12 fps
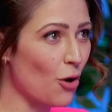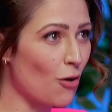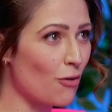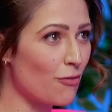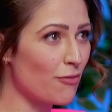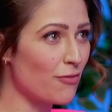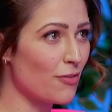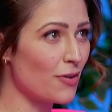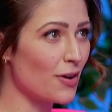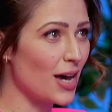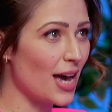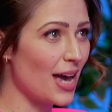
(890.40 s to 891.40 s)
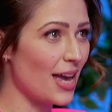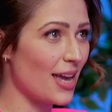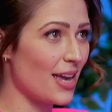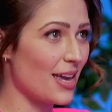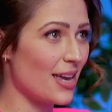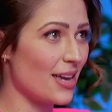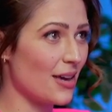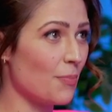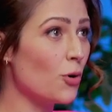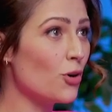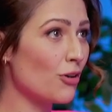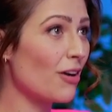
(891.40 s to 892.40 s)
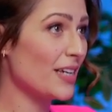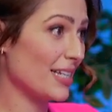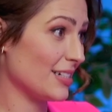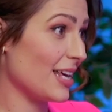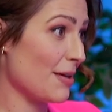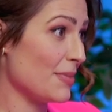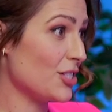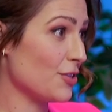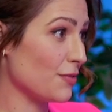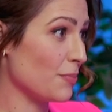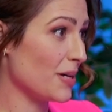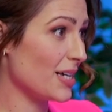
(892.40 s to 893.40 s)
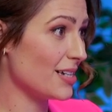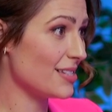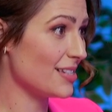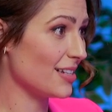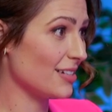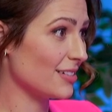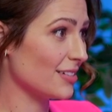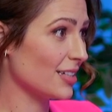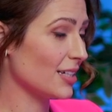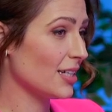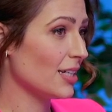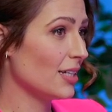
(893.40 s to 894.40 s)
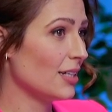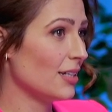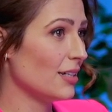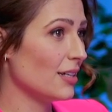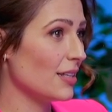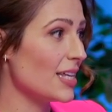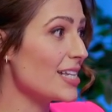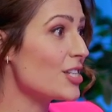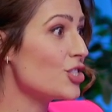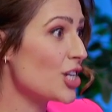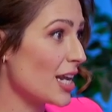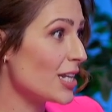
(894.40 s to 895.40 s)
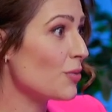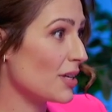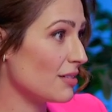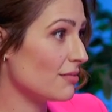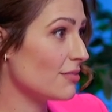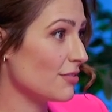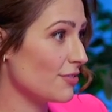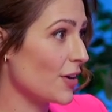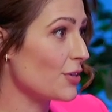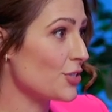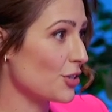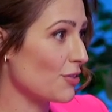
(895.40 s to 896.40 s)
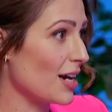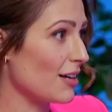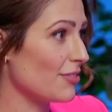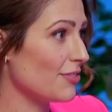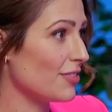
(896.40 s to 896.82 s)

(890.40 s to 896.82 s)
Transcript: of a, a pornographic image of a person that is a genuine photograph